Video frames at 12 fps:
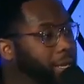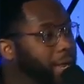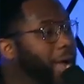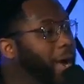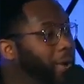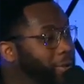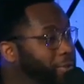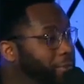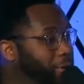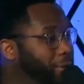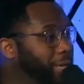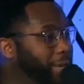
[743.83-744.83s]
I'll heal
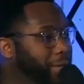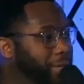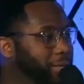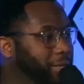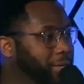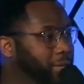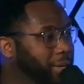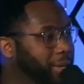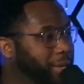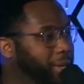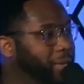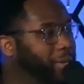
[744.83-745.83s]
their land.
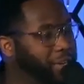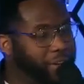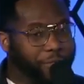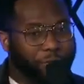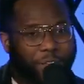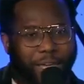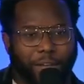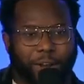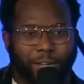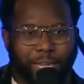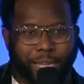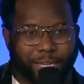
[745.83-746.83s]
Do y'all feel like our
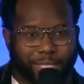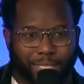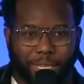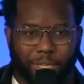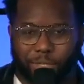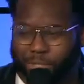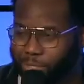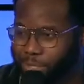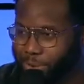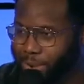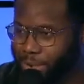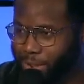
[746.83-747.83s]
land is healed
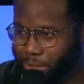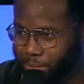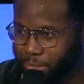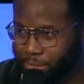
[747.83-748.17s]
right now?